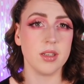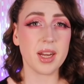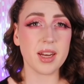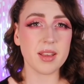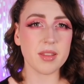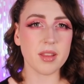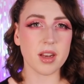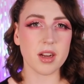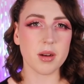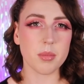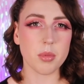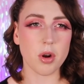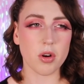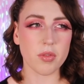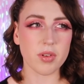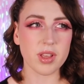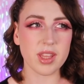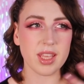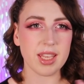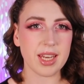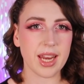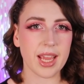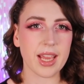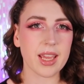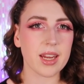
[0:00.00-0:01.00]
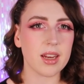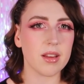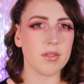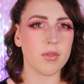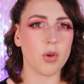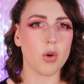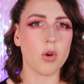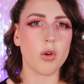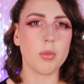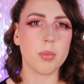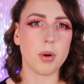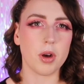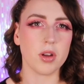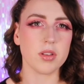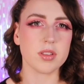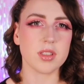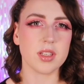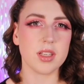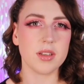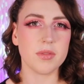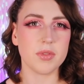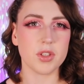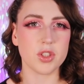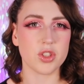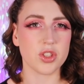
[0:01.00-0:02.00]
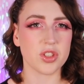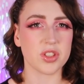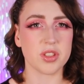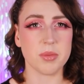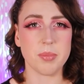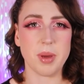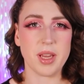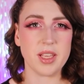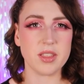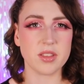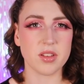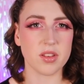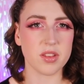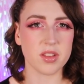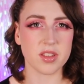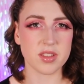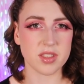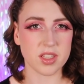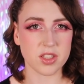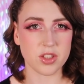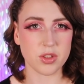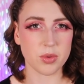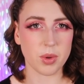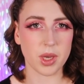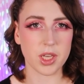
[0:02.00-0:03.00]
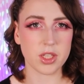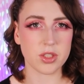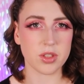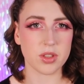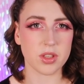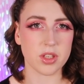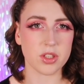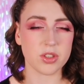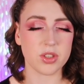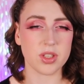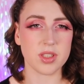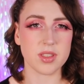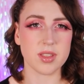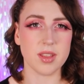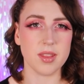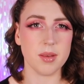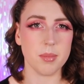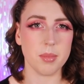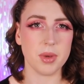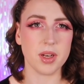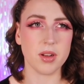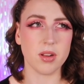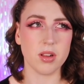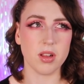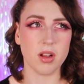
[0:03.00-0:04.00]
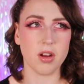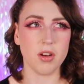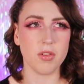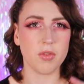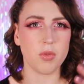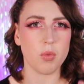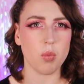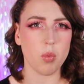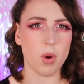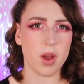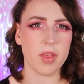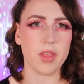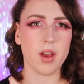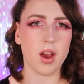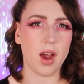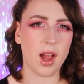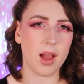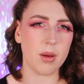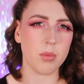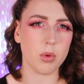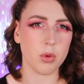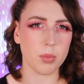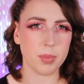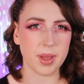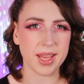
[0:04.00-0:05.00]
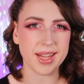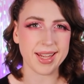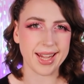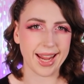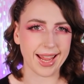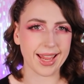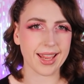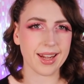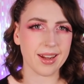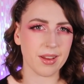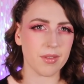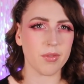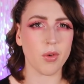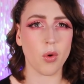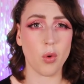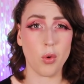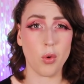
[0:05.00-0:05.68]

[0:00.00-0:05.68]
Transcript: Meaning that I'm not really negative or positive, it just depends on the situation that she's in the middle of, whether I will be negative